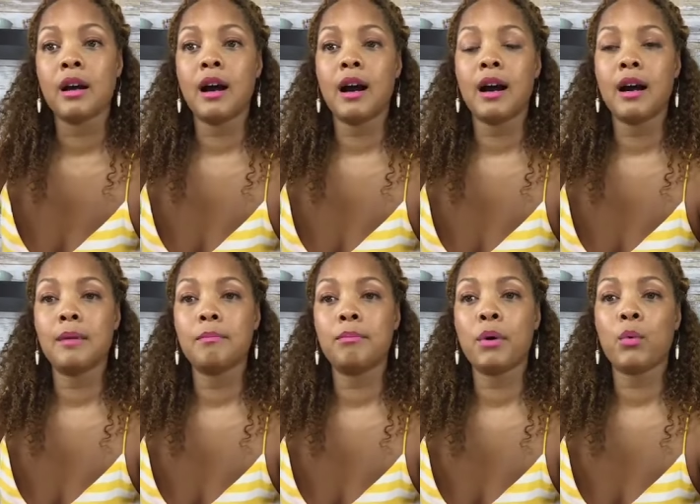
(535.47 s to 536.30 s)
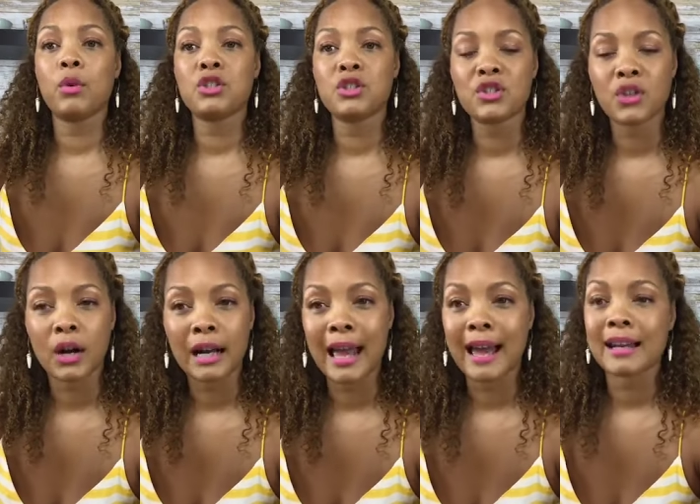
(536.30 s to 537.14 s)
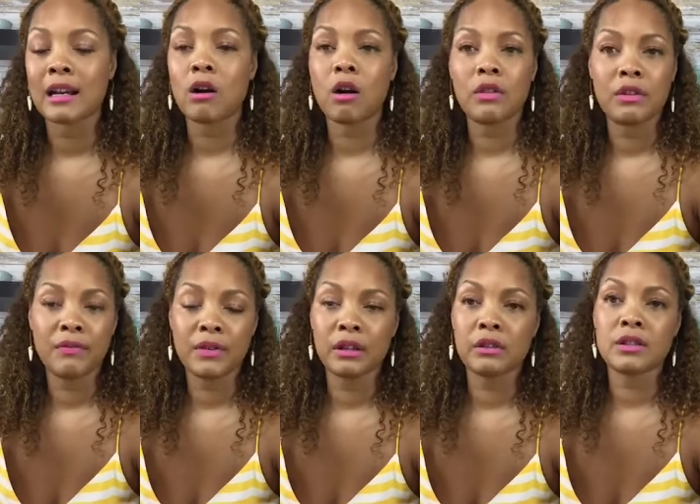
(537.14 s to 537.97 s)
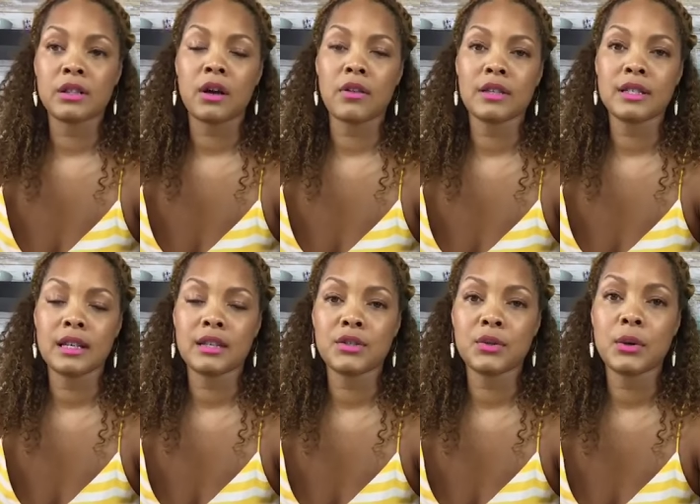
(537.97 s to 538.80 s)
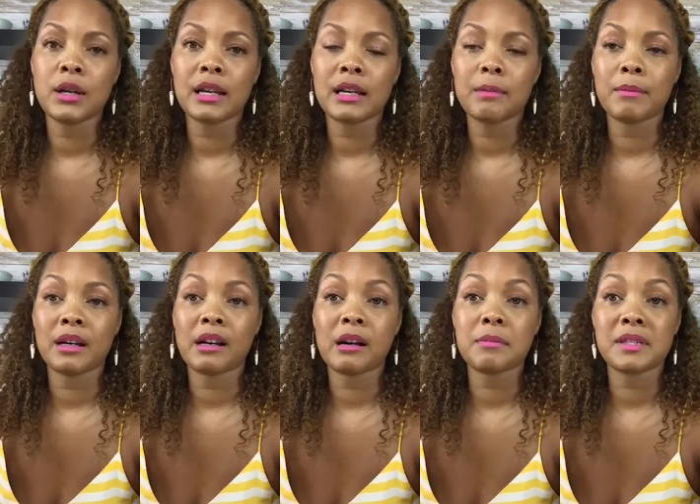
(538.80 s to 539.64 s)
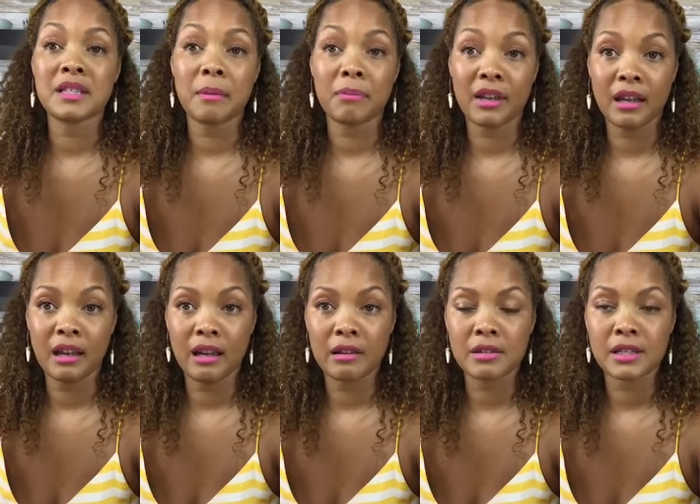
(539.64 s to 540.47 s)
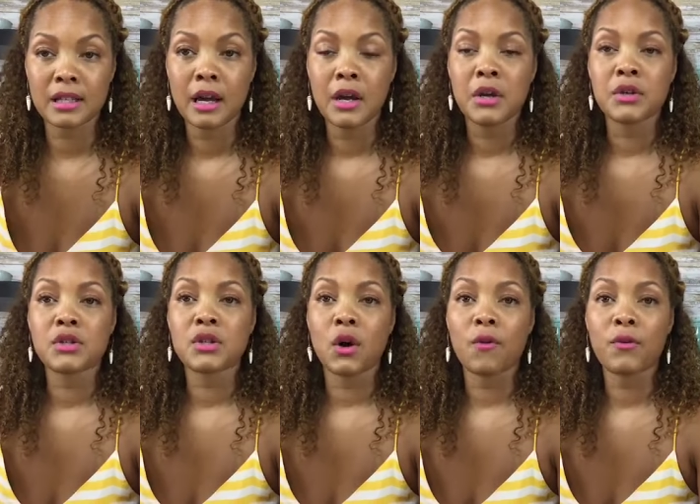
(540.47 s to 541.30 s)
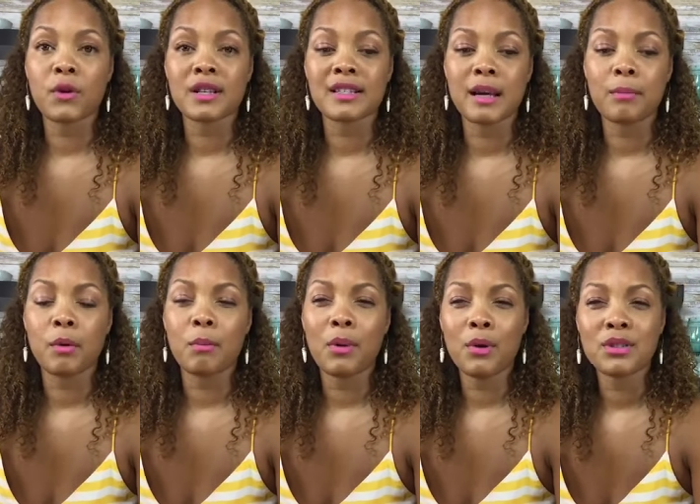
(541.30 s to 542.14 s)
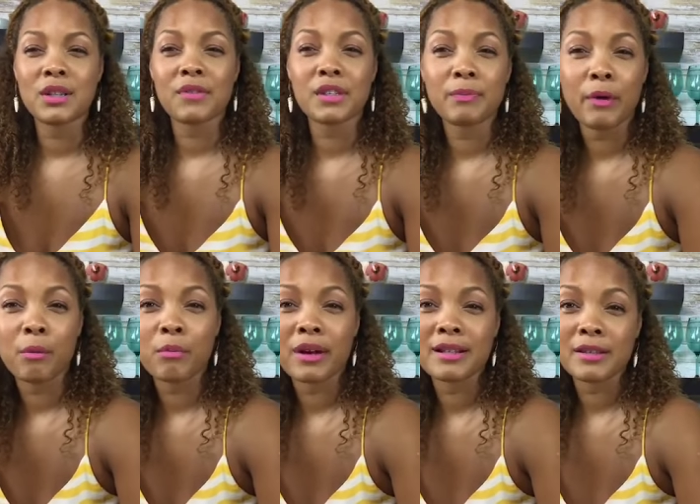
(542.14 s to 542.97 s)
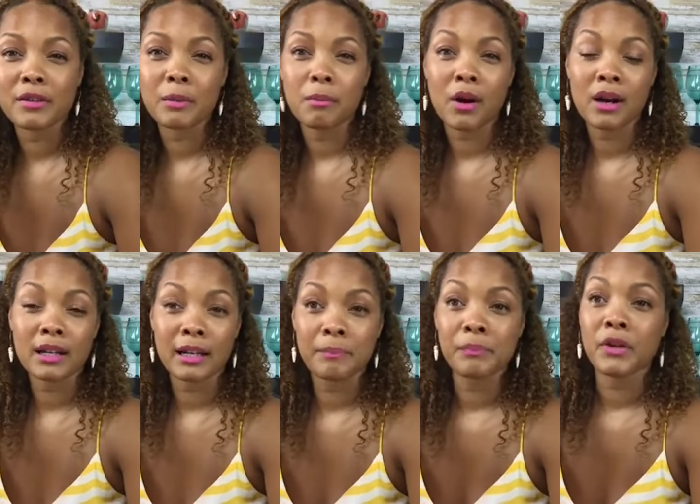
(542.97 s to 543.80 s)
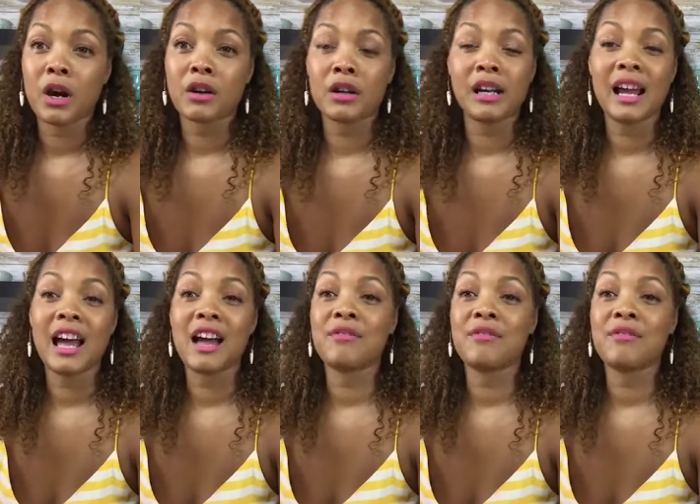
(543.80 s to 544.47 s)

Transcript: um, but once you start adding all the fillers and all these things to it, it can become something else. So, for example, most of the spelt breads on the market are going to have